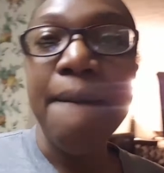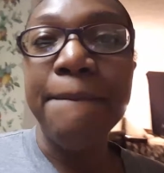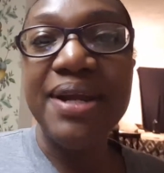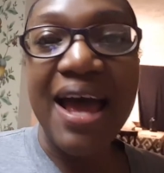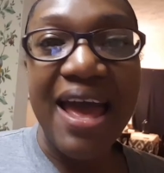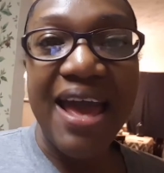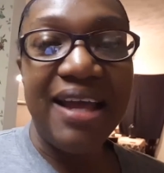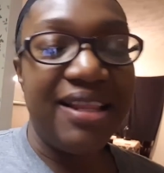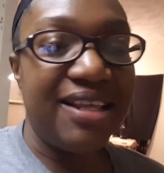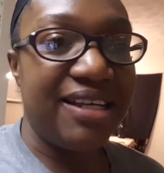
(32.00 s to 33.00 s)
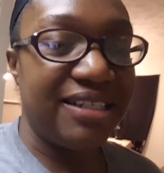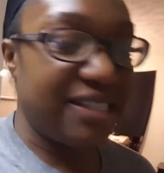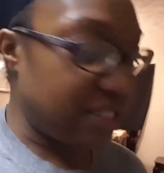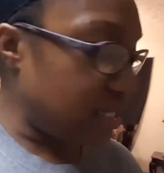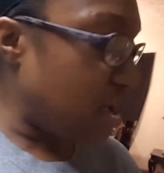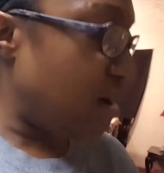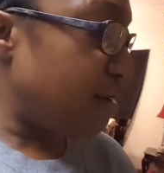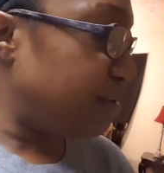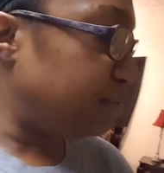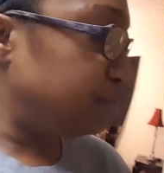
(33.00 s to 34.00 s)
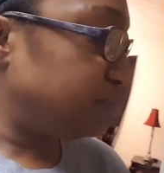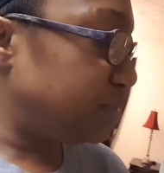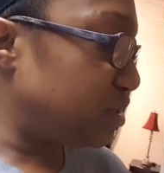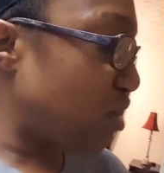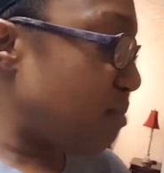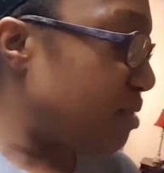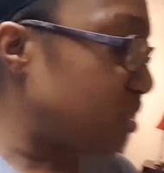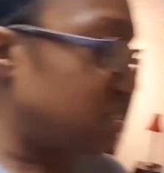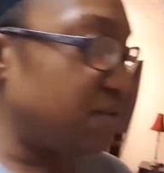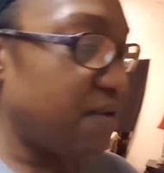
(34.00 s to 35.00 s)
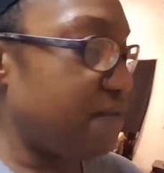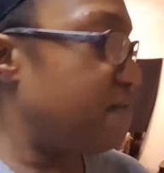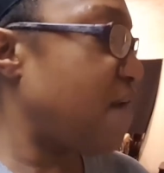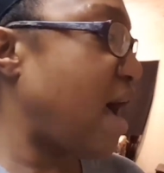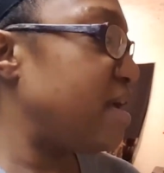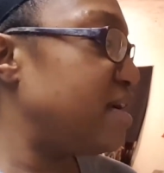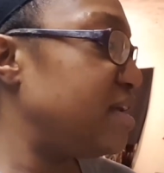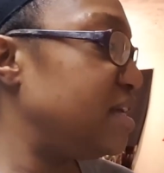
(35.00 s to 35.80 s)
but I had this Starbucks via